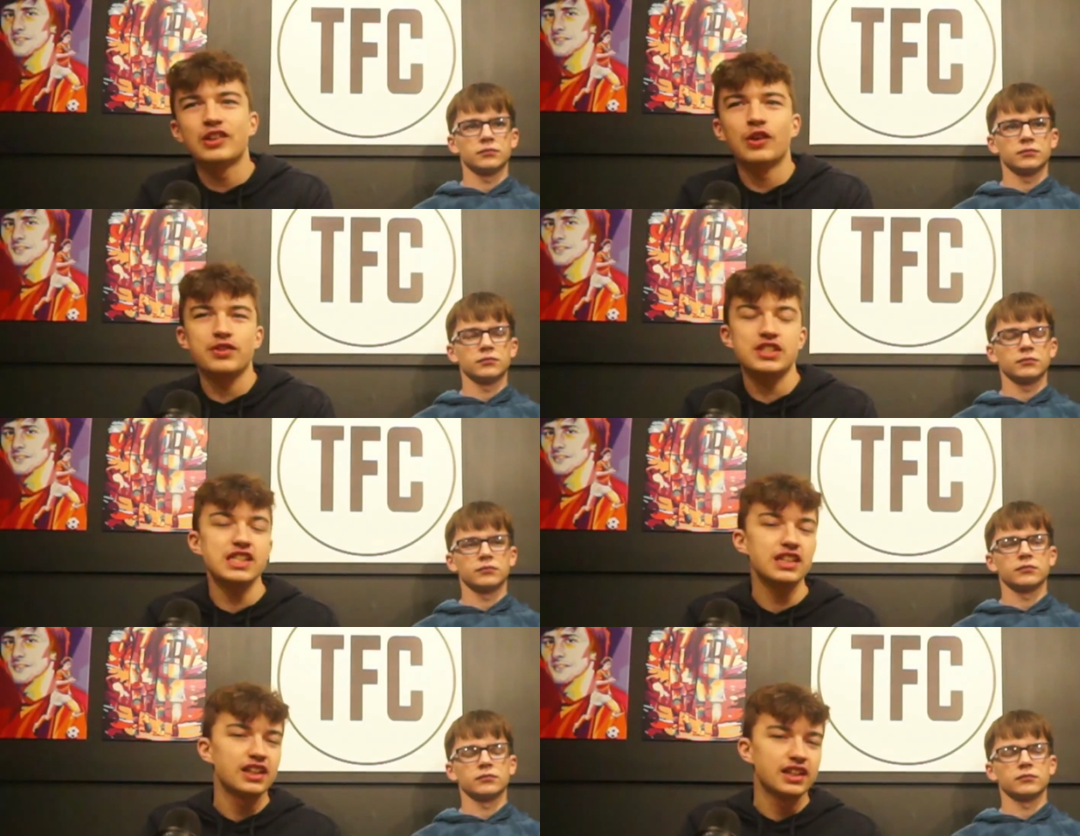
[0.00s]
Speaker 1: Obviously,
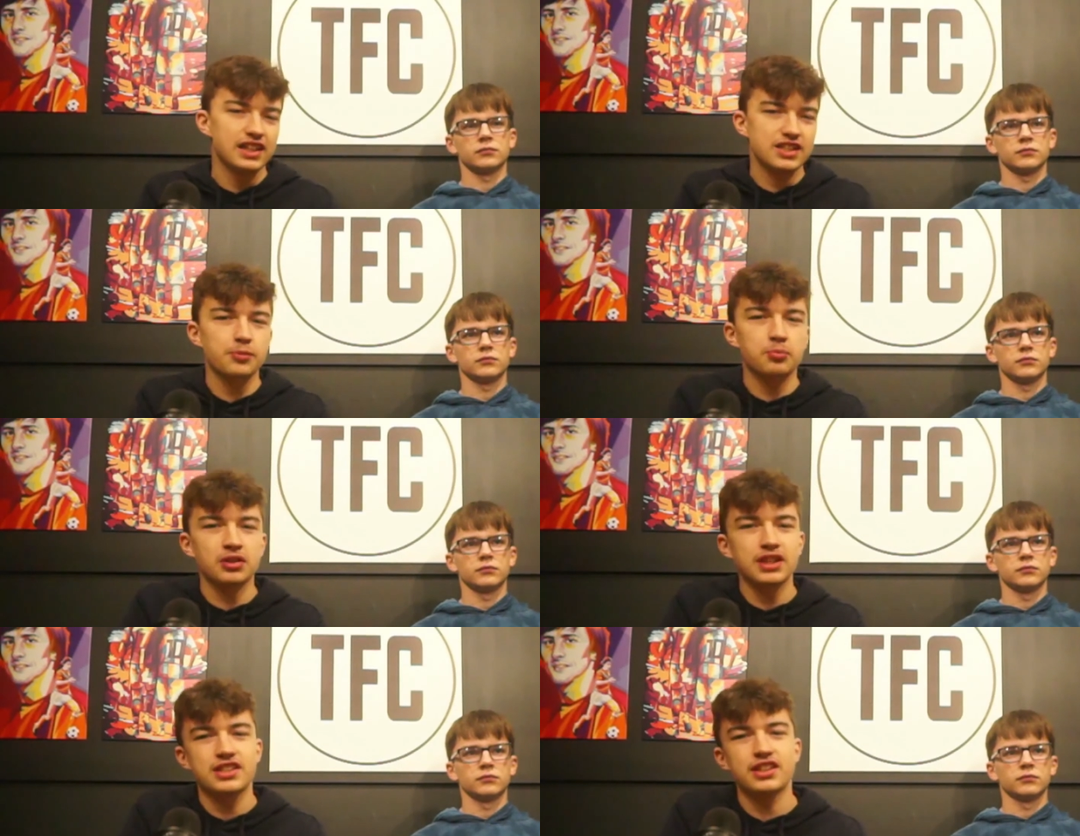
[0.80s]
he is at
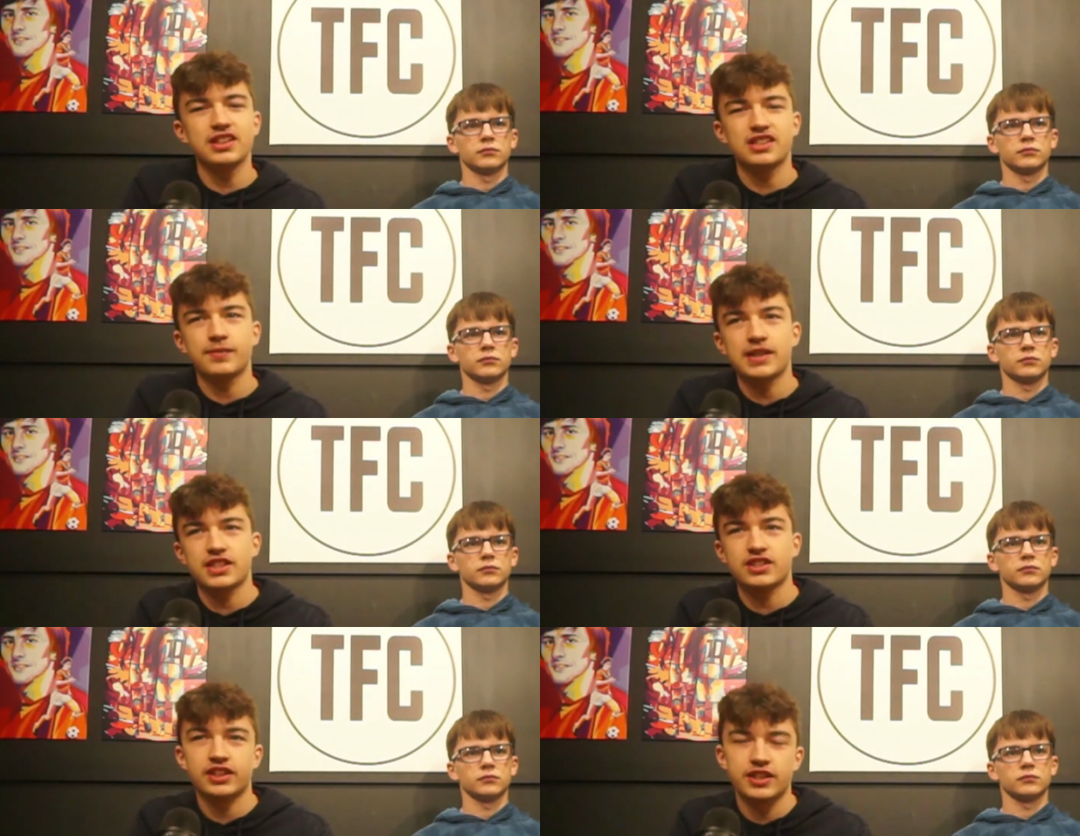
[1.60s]
Brighton. His domestic
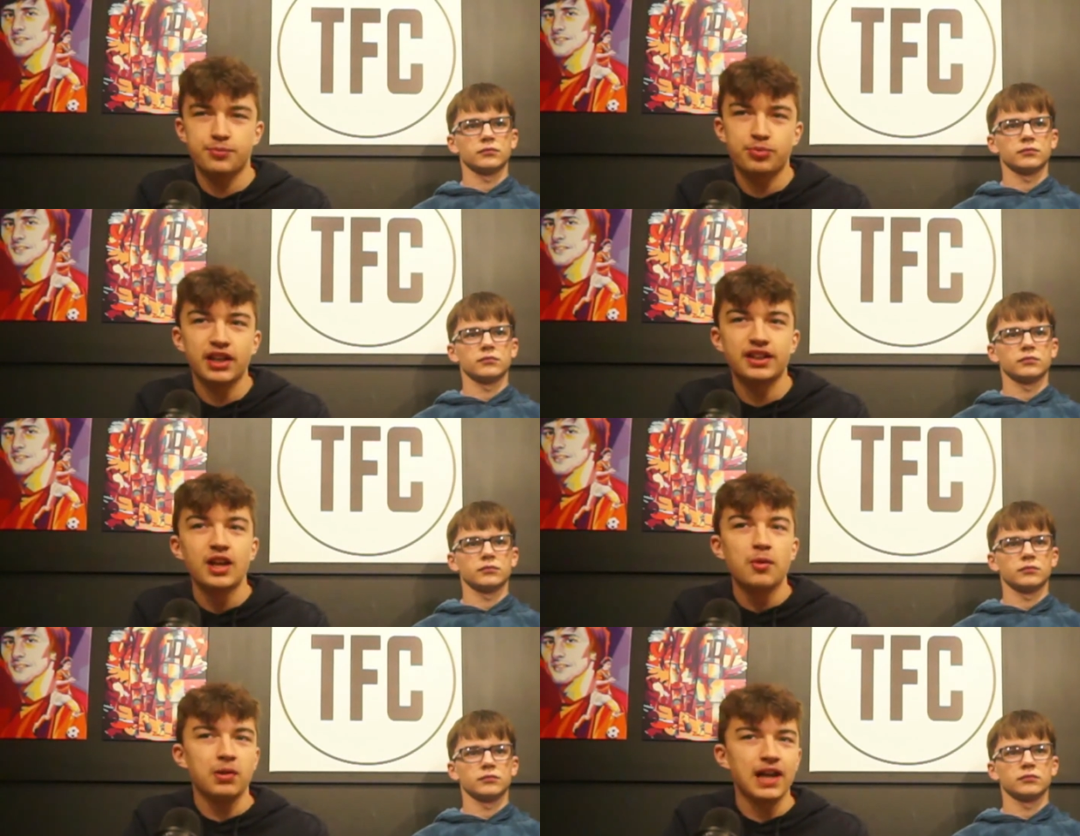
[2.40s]
side is Brighton,
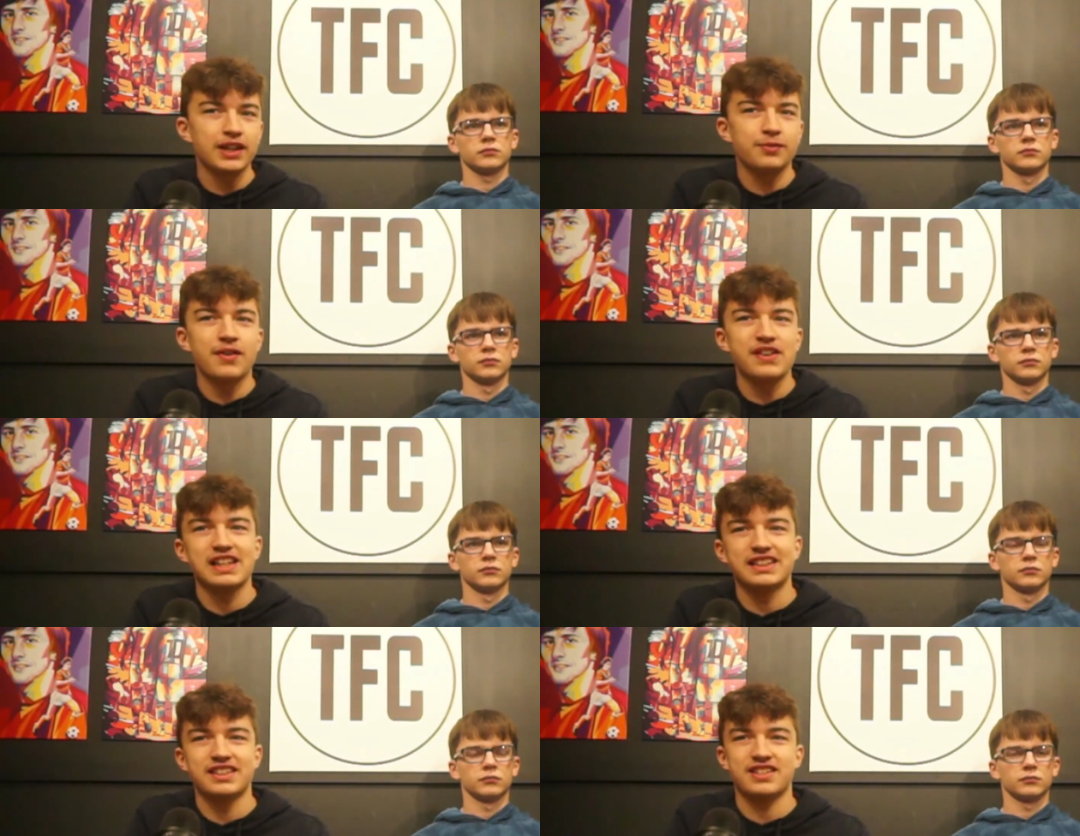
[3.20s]
playing in the Premier League
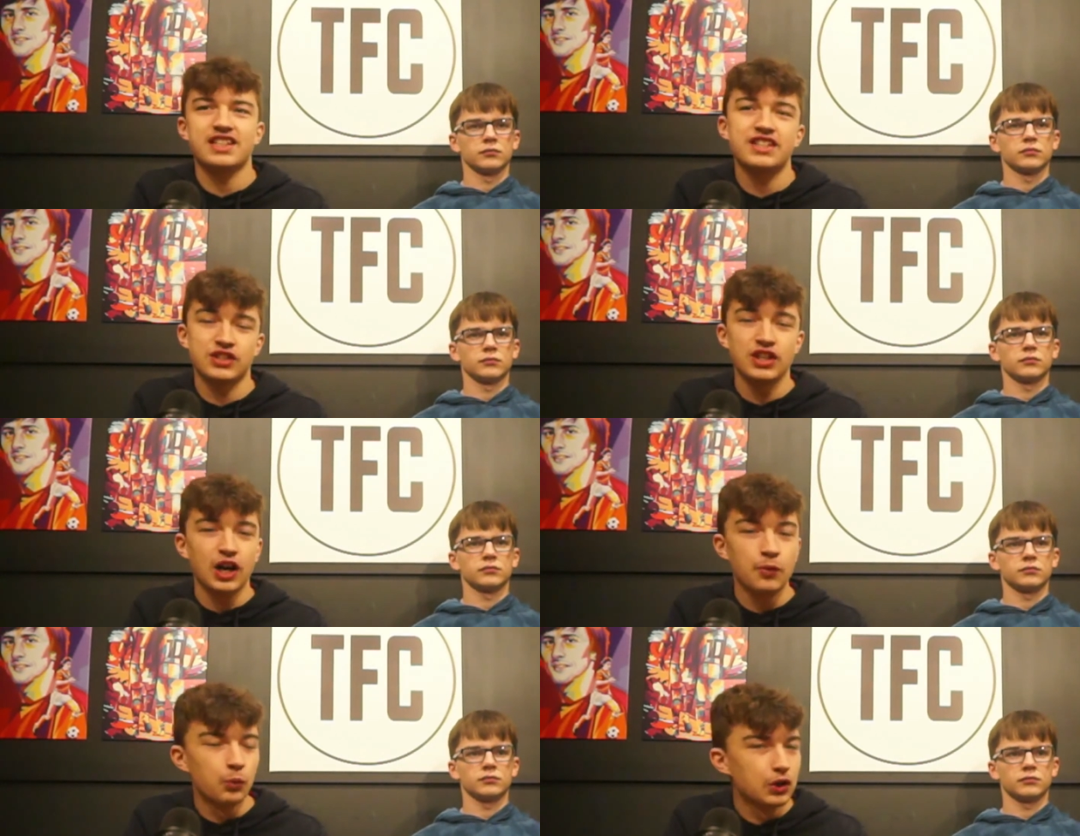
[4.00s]
this season. And
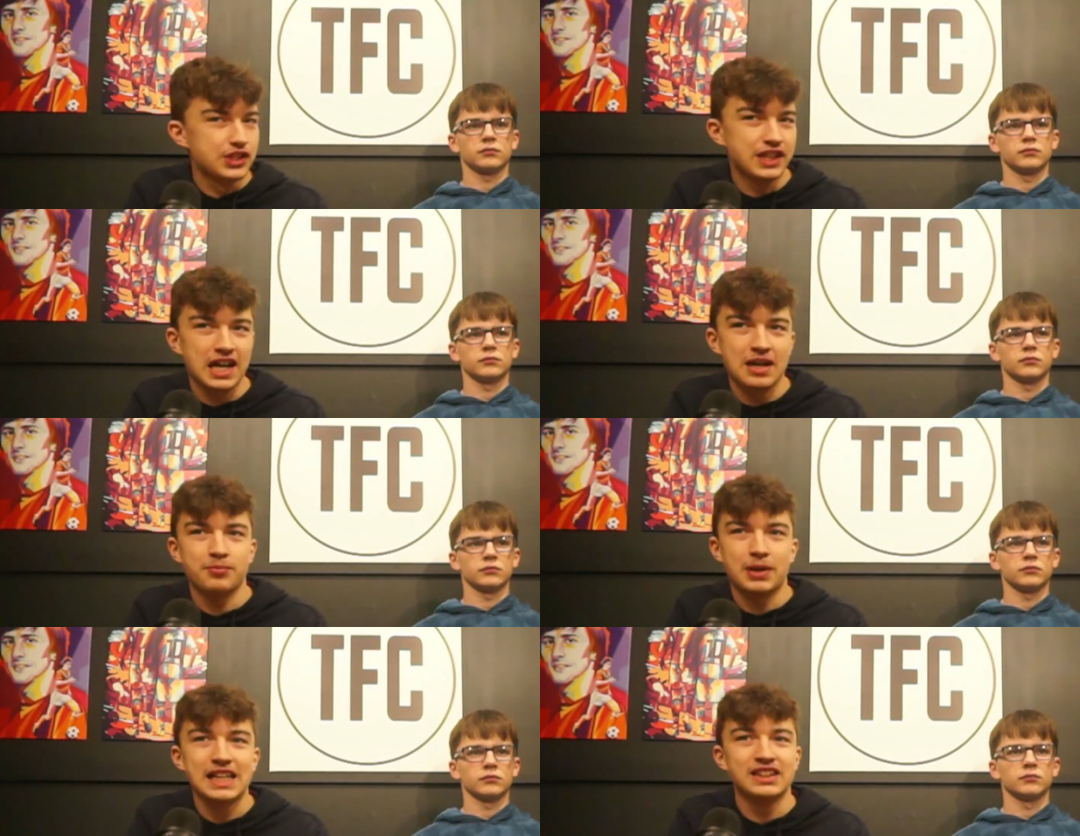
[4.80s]
what a
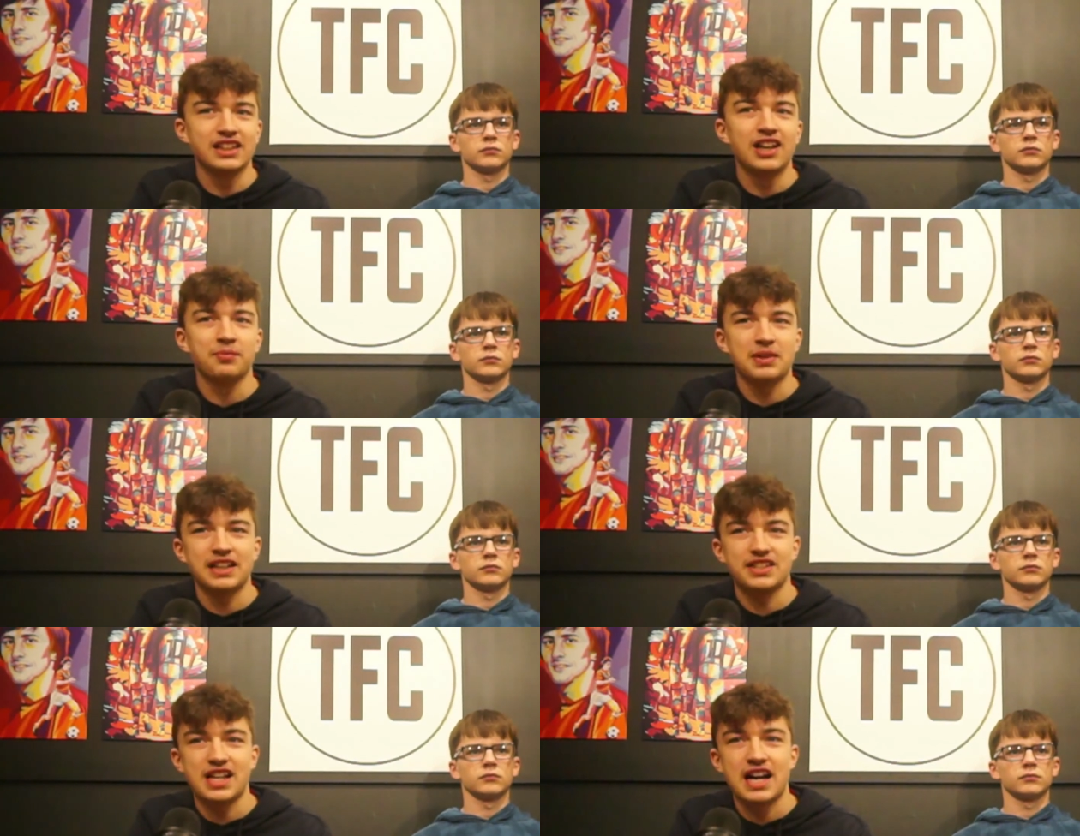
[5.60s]
campaign the young man has
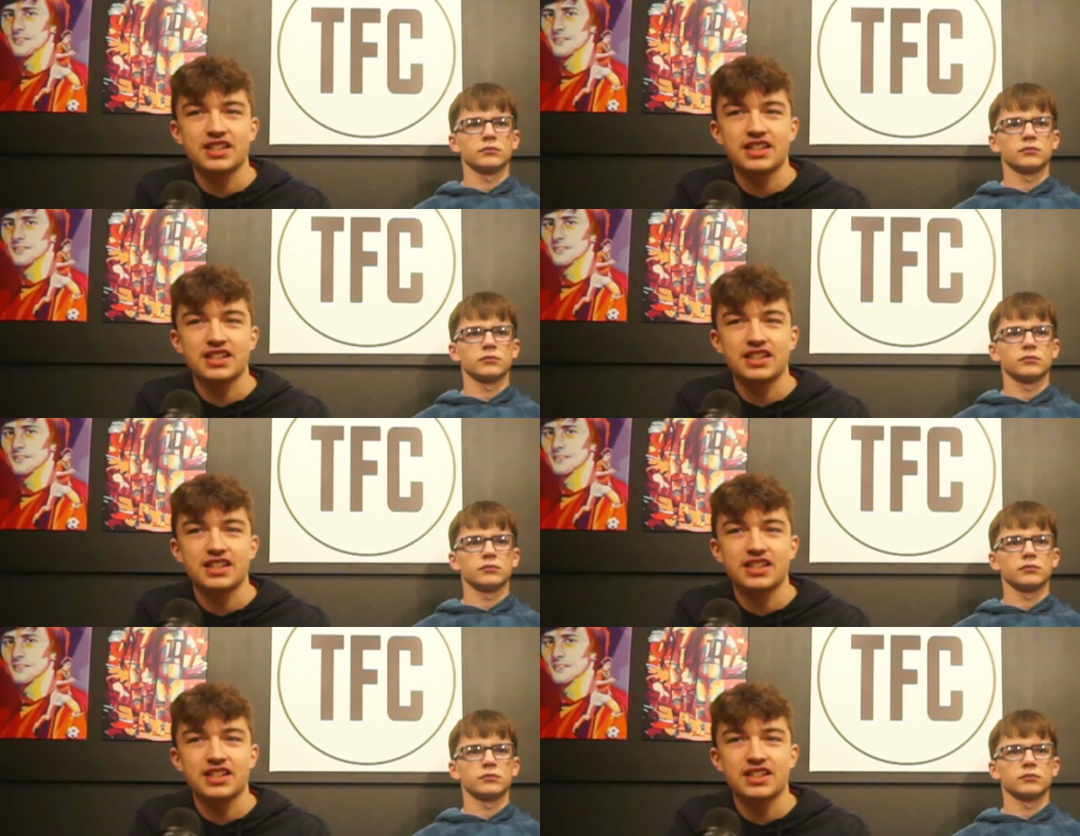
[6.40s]
had.